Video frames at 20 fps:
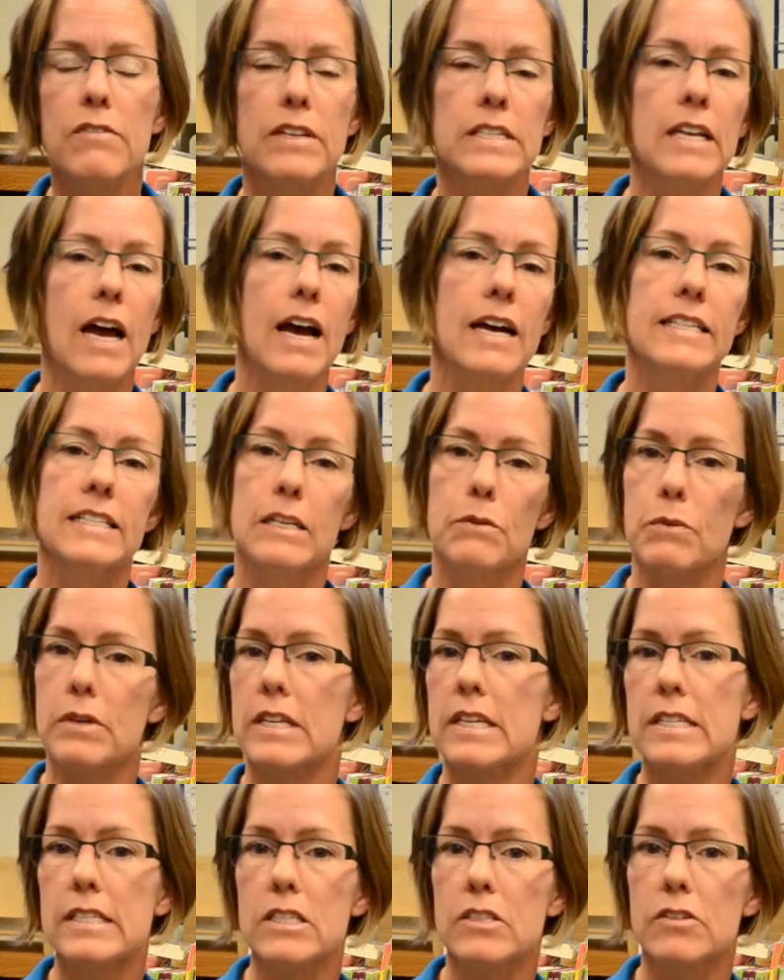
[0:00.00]
It ties in with
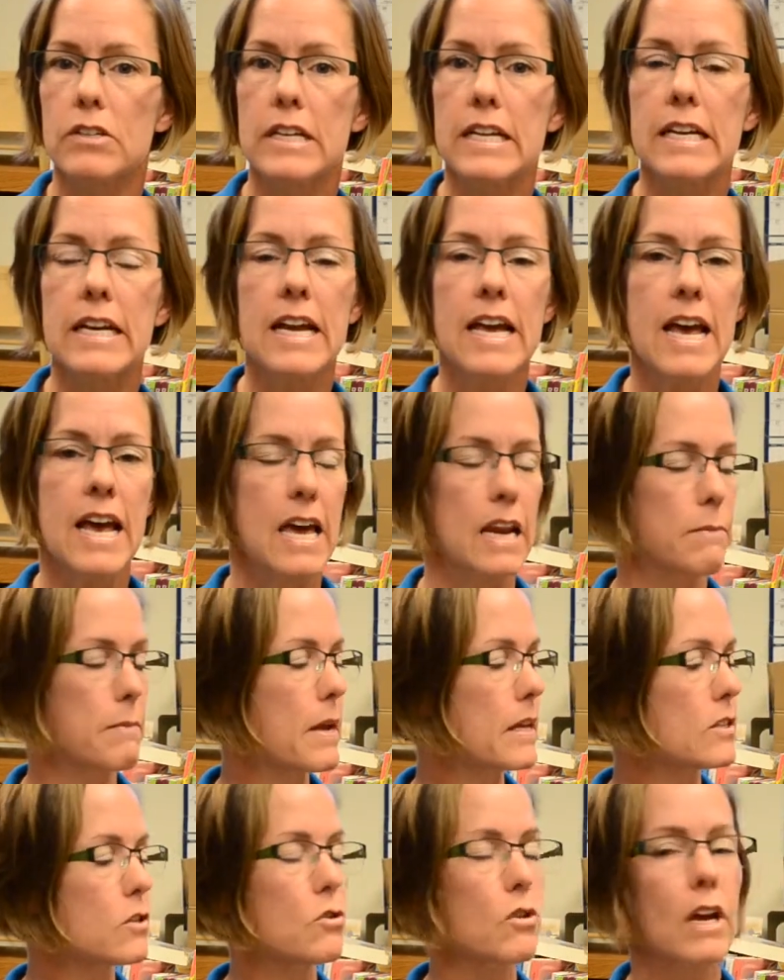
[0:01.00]
history, and it
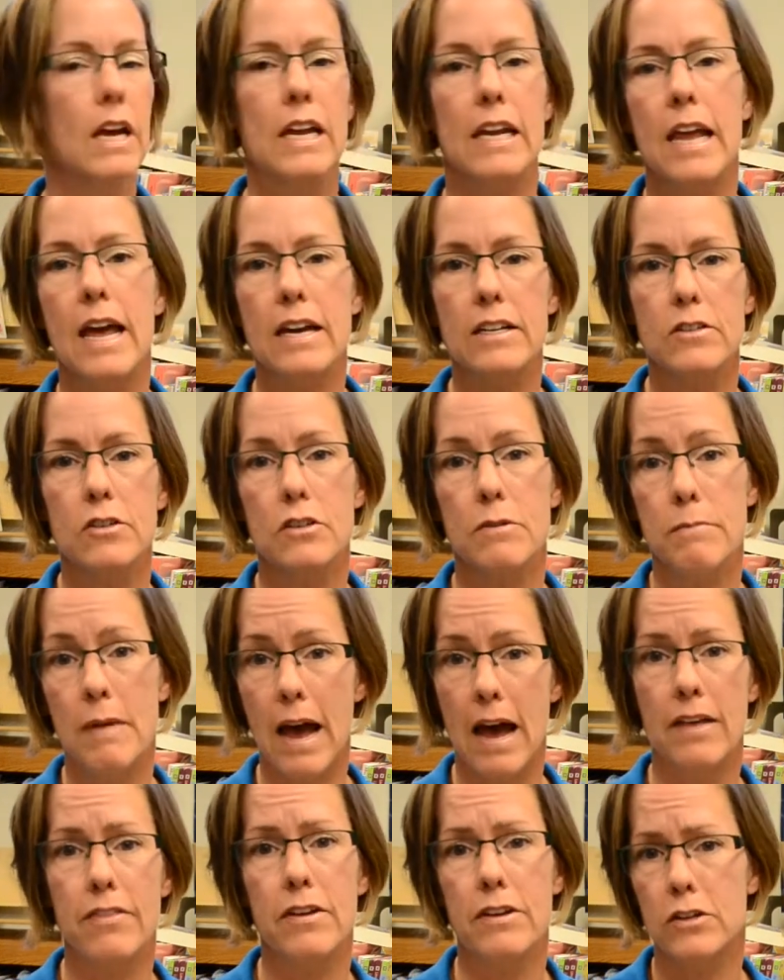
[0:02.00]
makes you connect to the
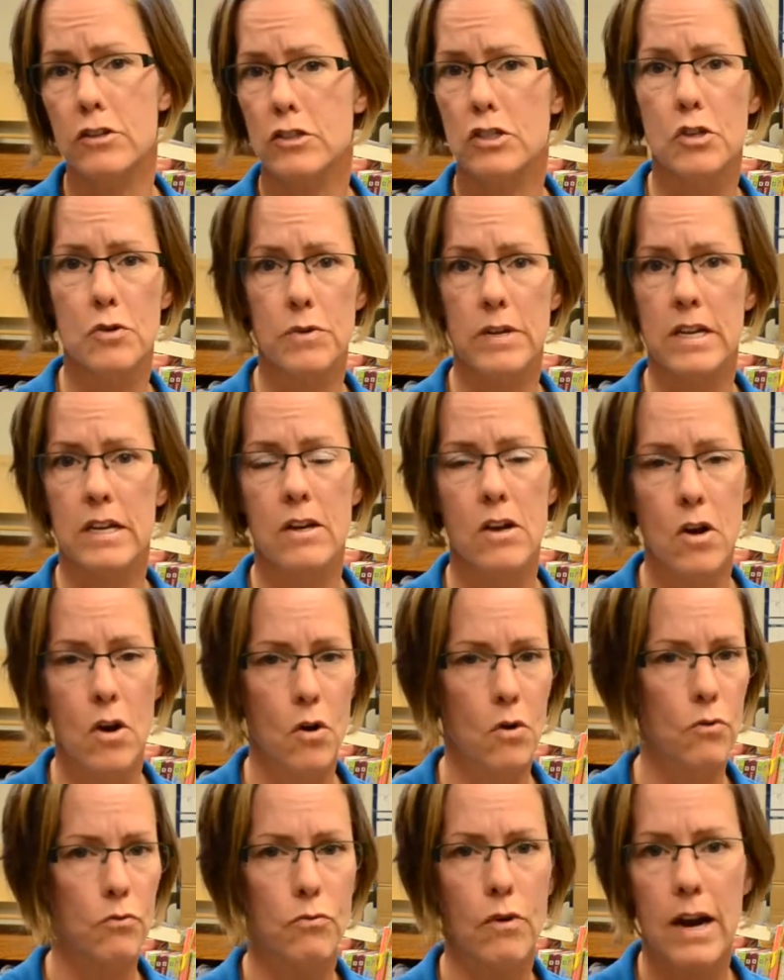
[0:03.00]
math that you're doing
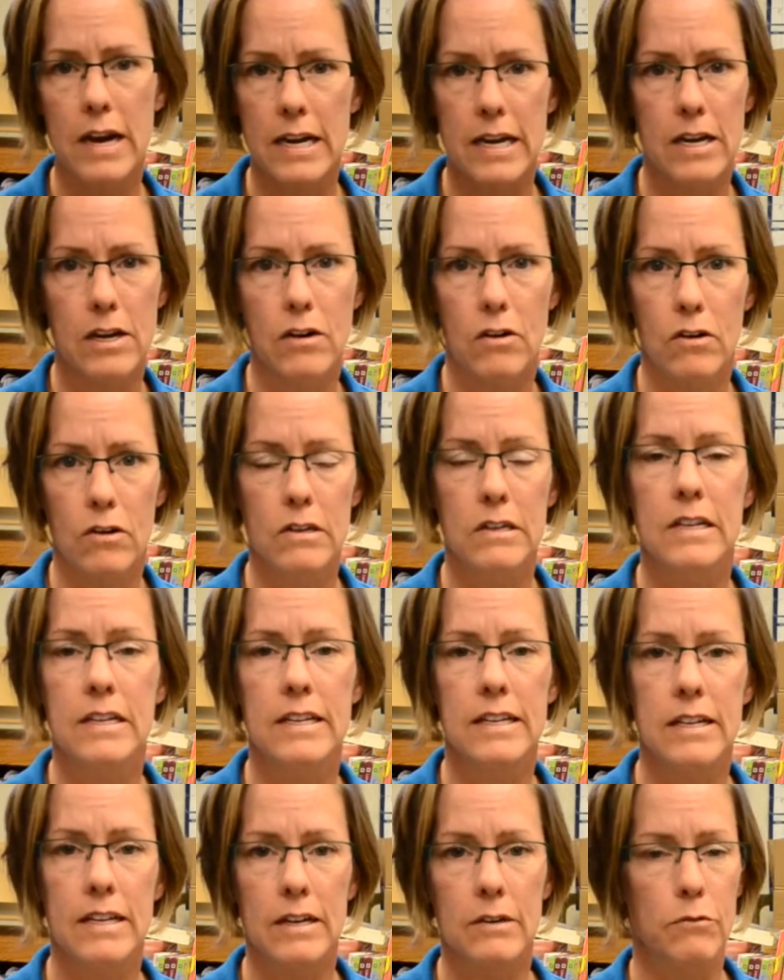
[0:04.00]
right here
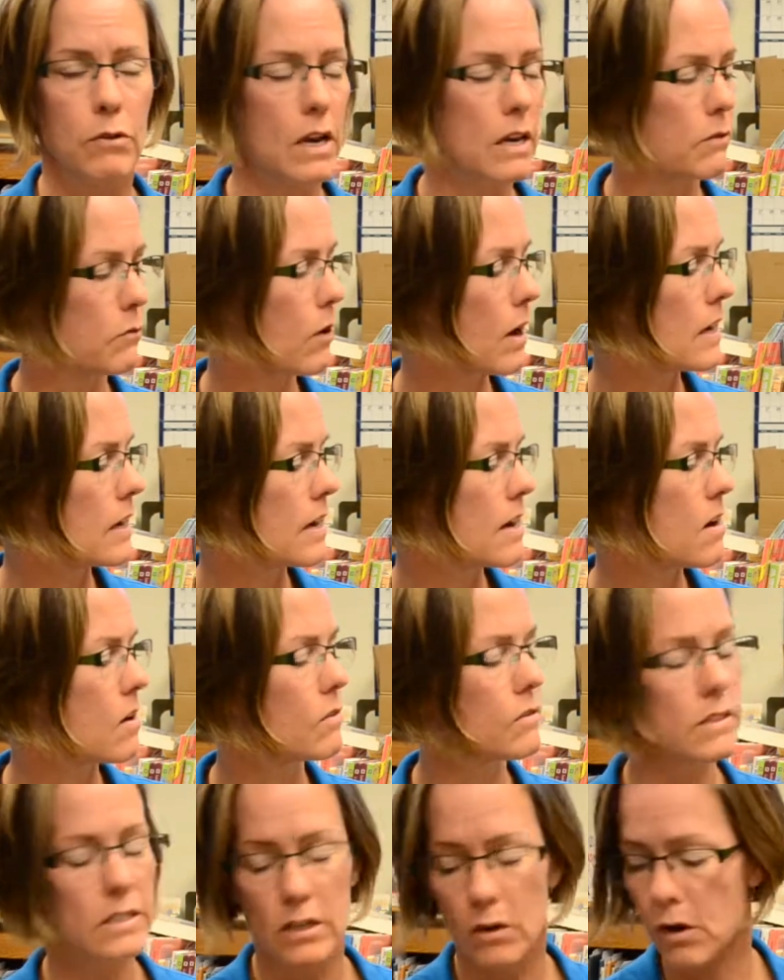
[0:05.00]
and right now.
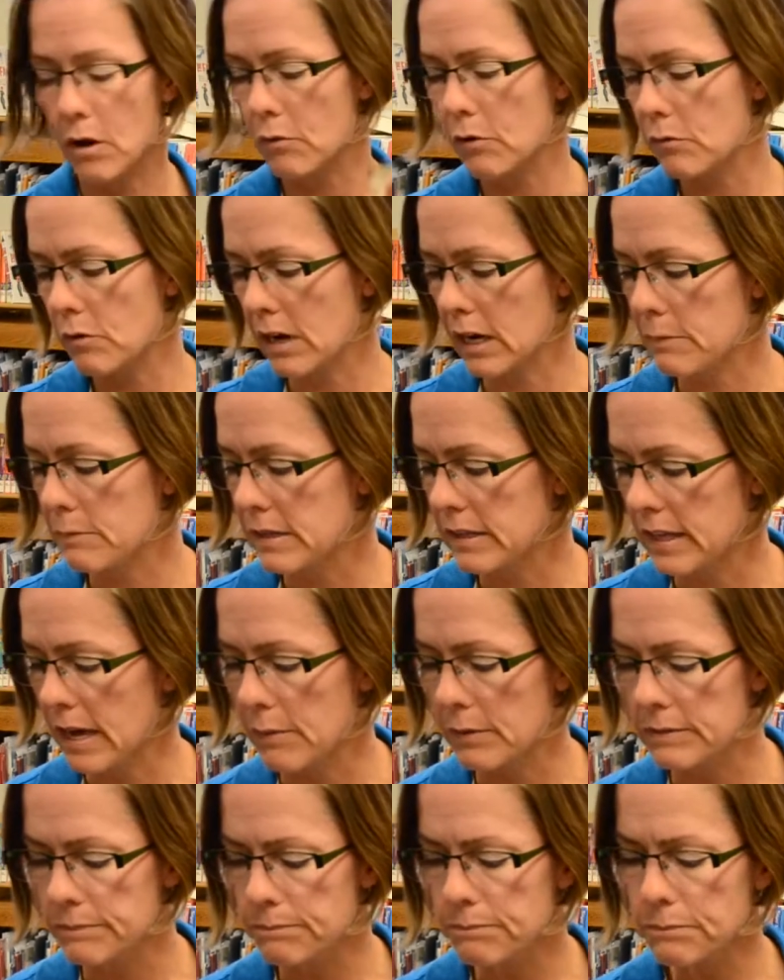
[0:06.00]
So I would recommend that
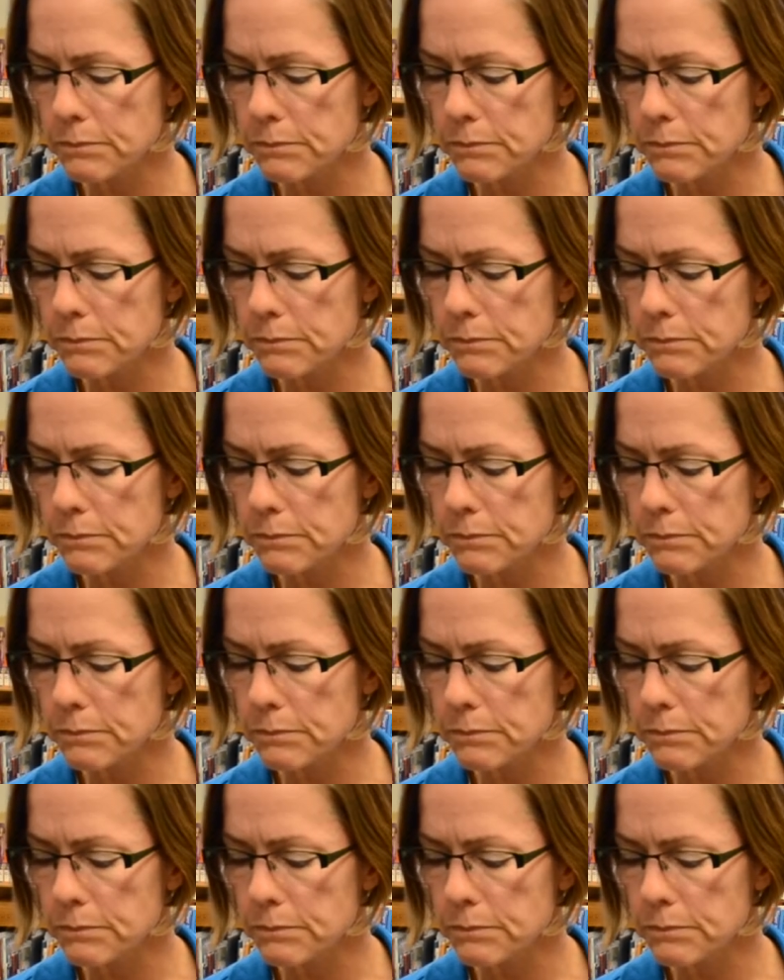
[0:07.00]
one.